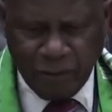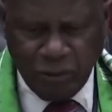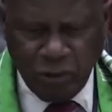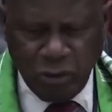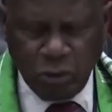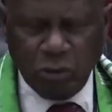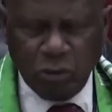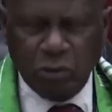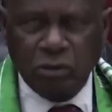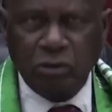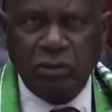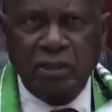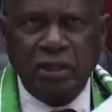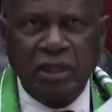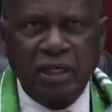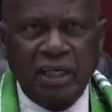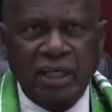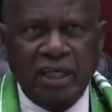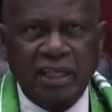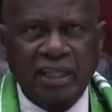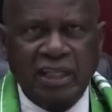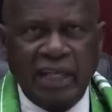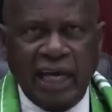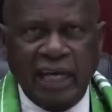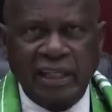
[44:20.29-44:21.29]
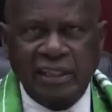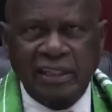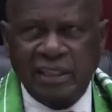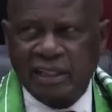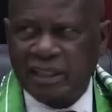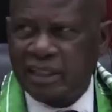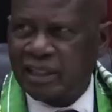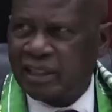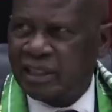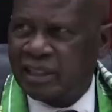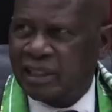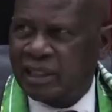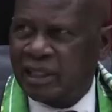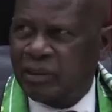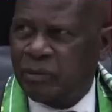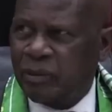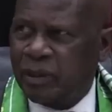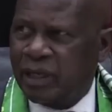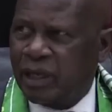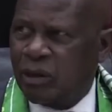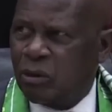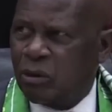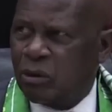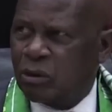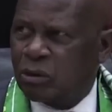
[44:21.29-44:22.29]
you would think that they
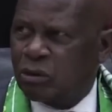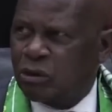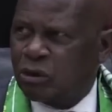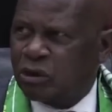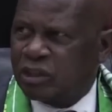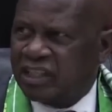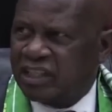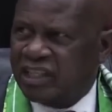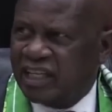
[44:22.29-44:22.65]
were all not